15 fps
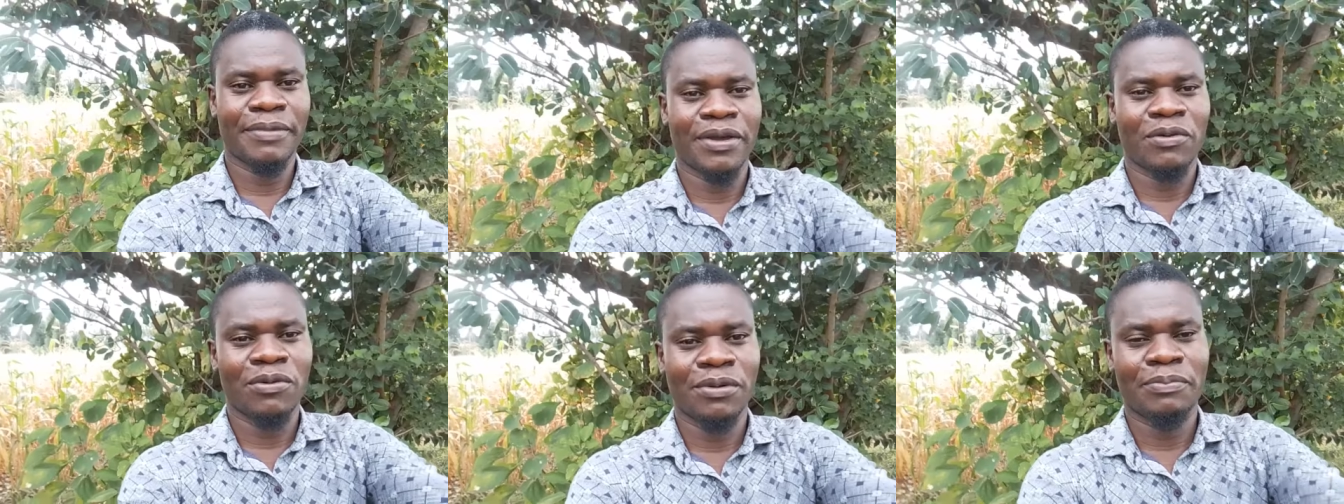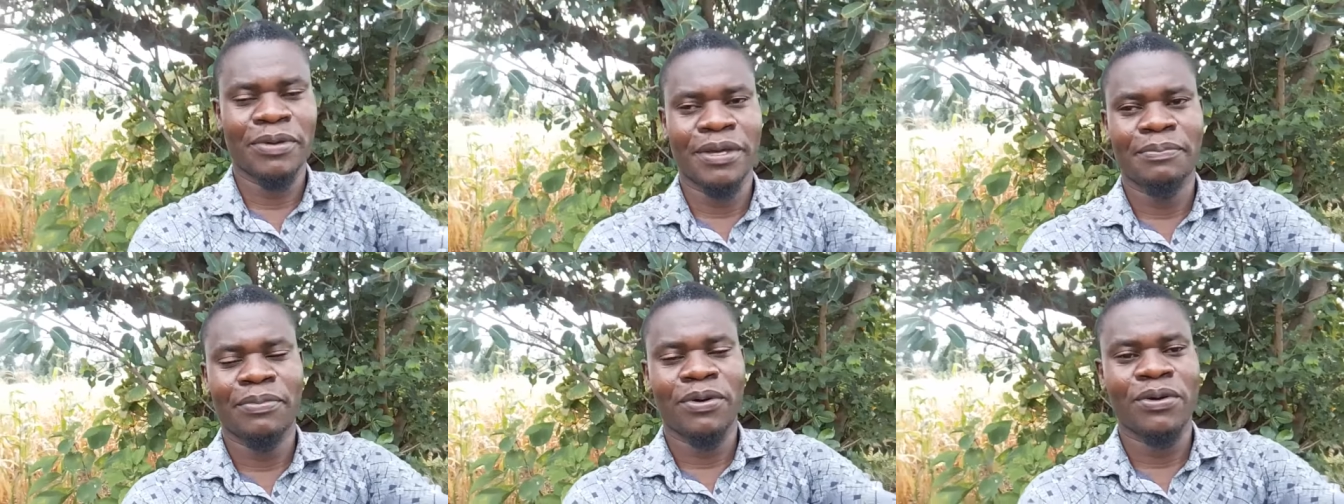my good
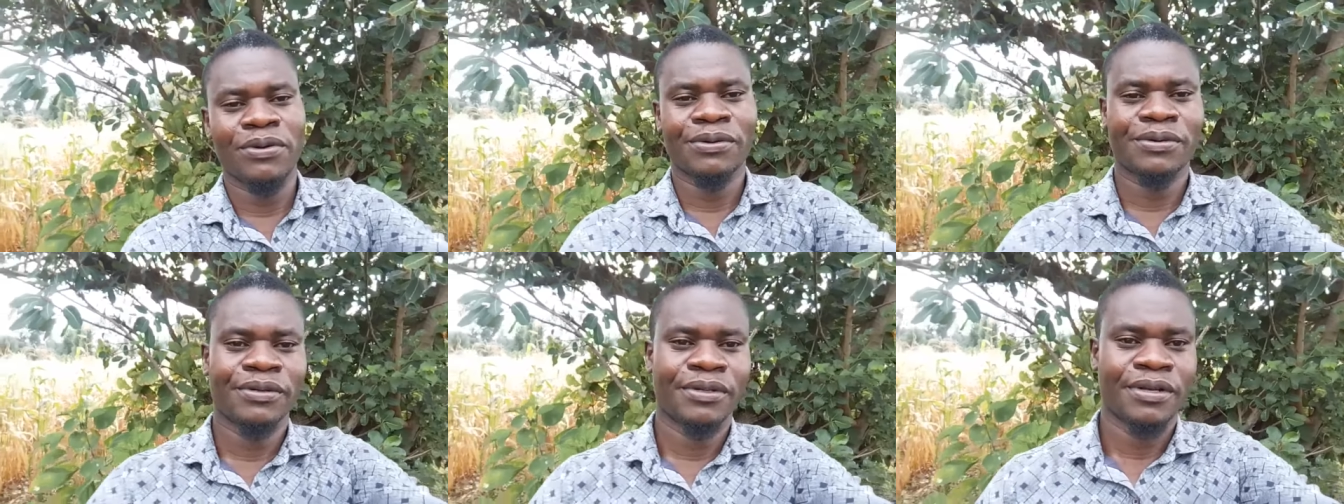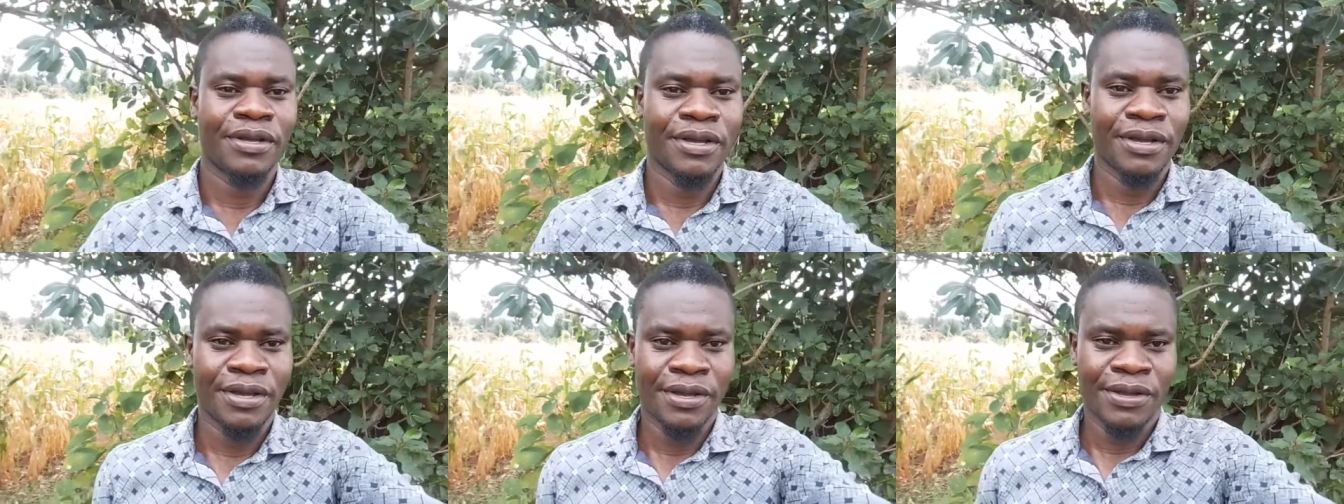people
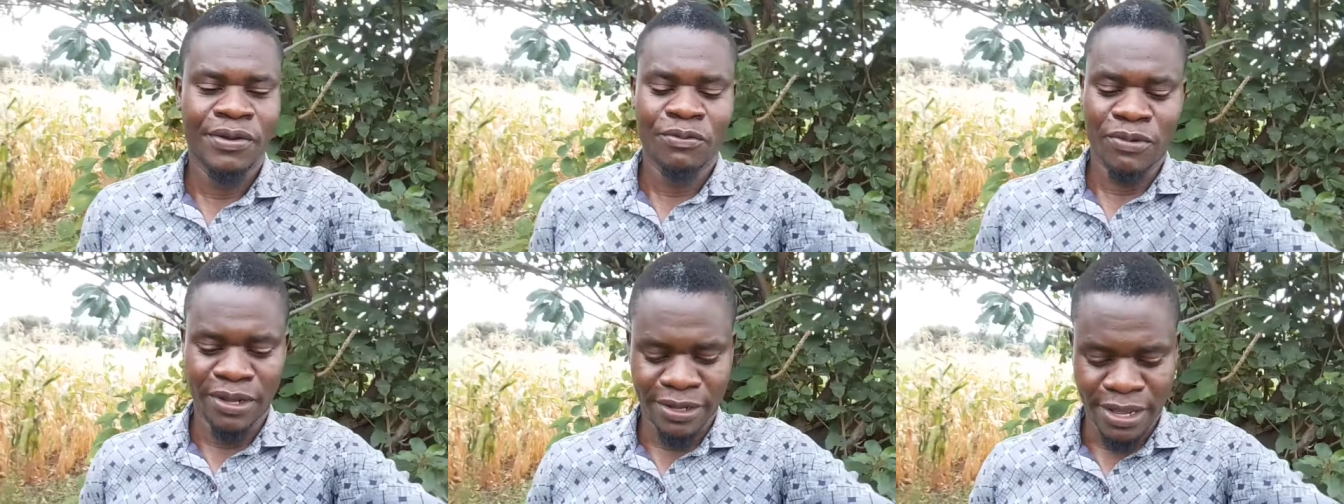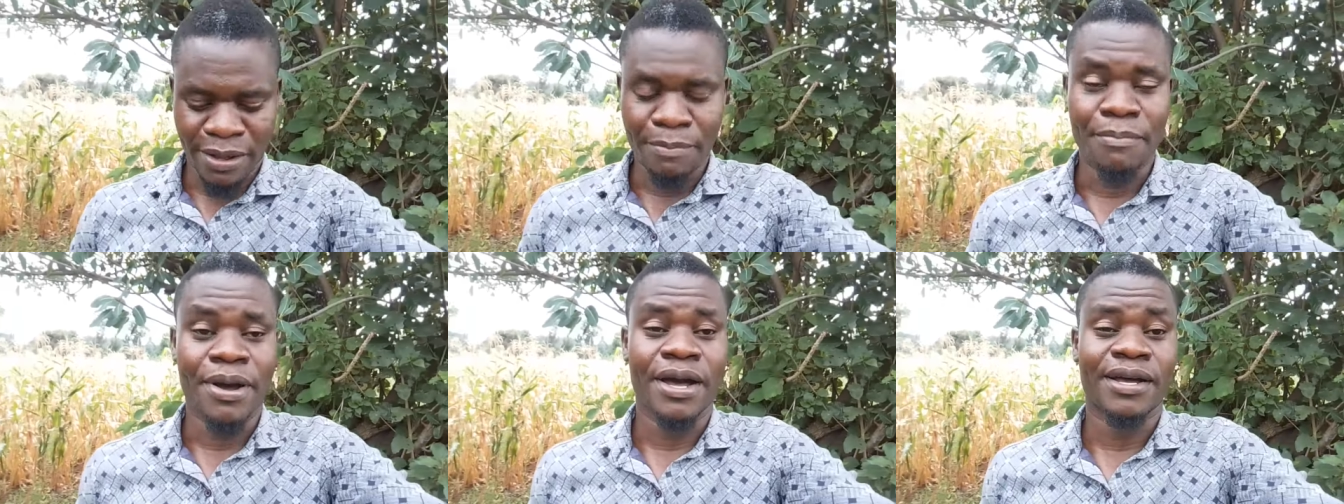
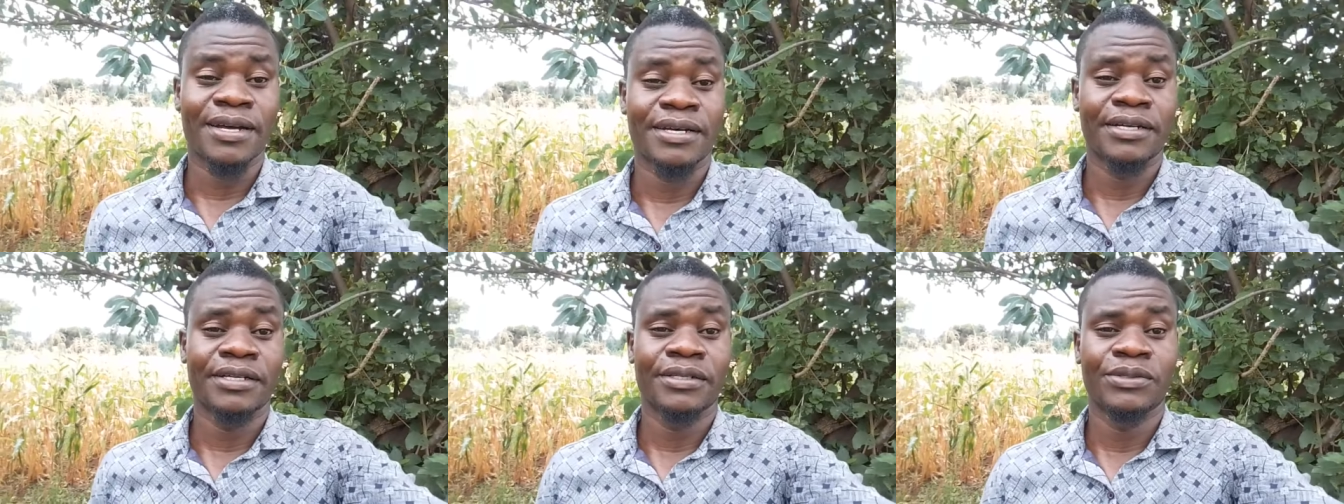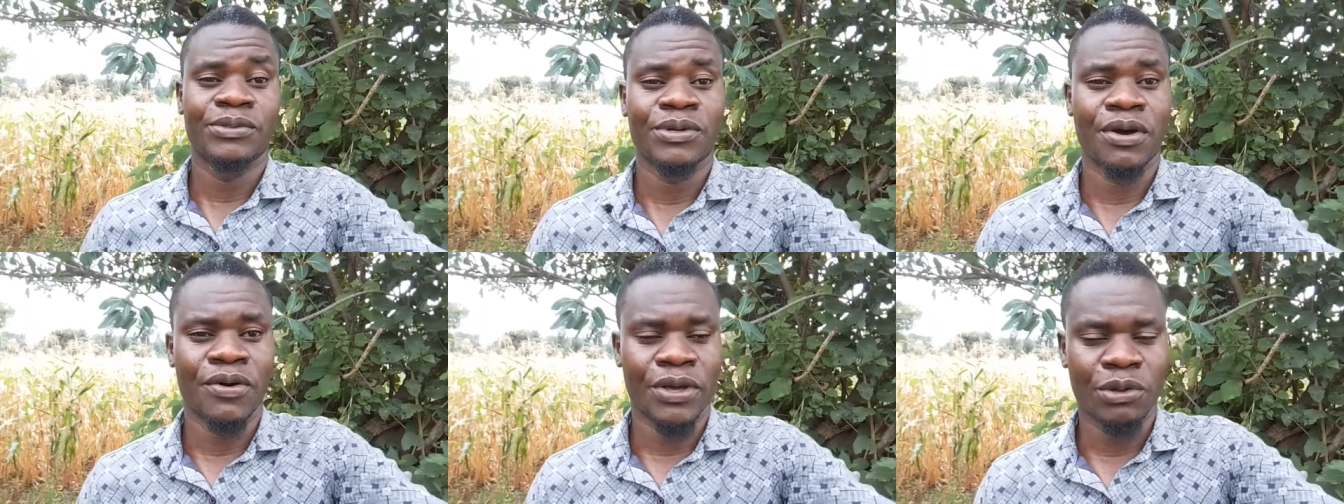welcome back
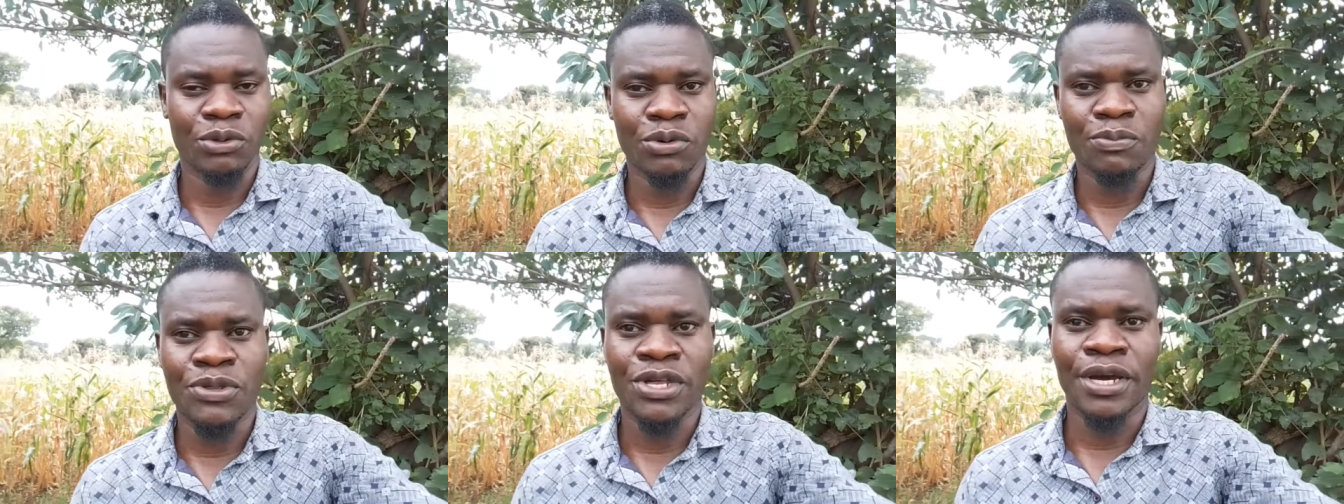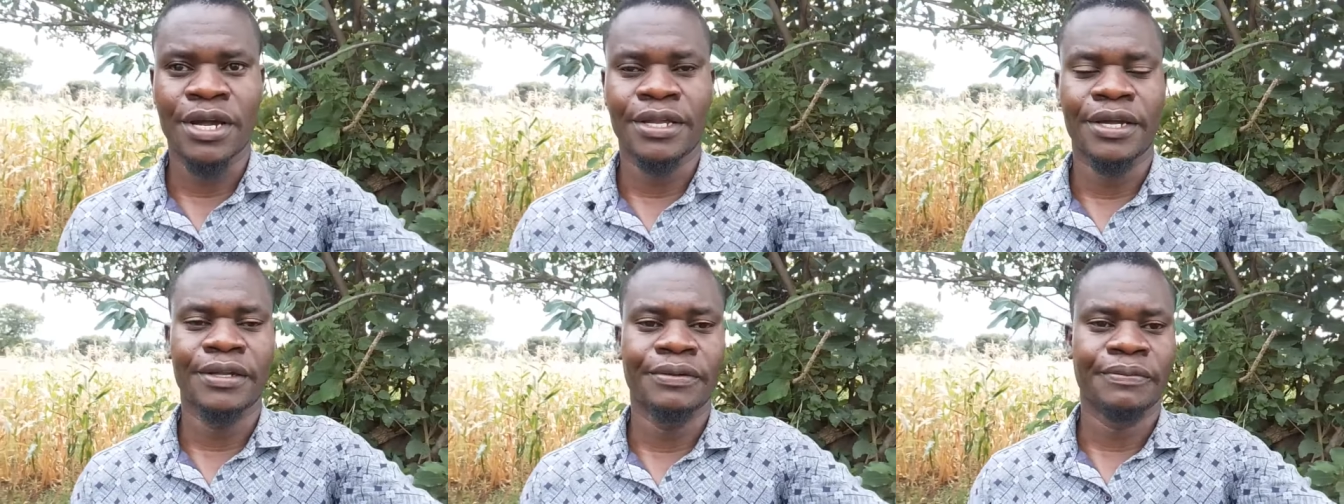to our youtube
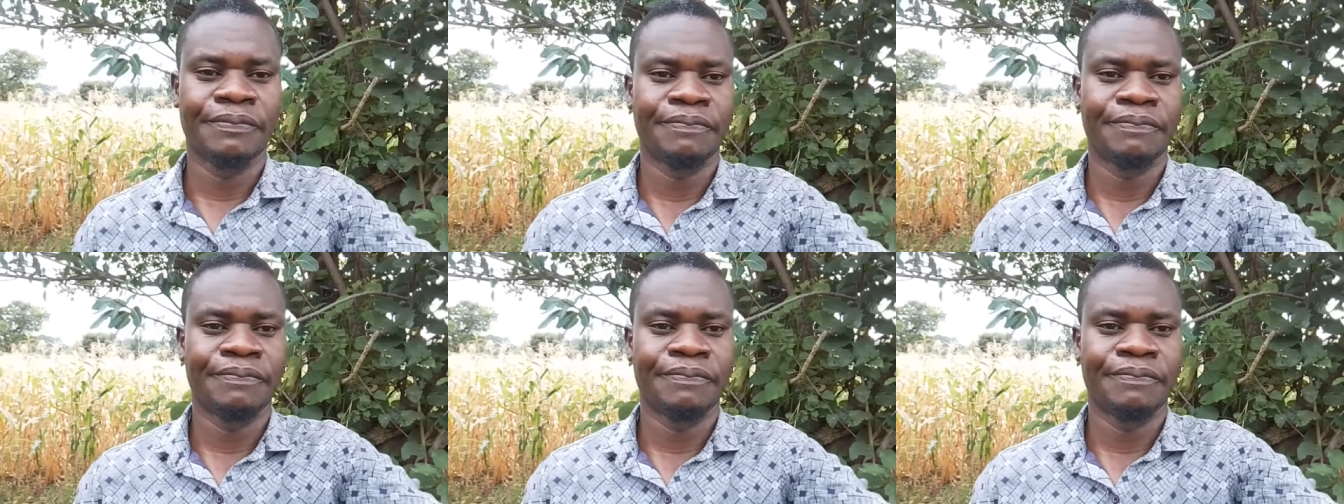channel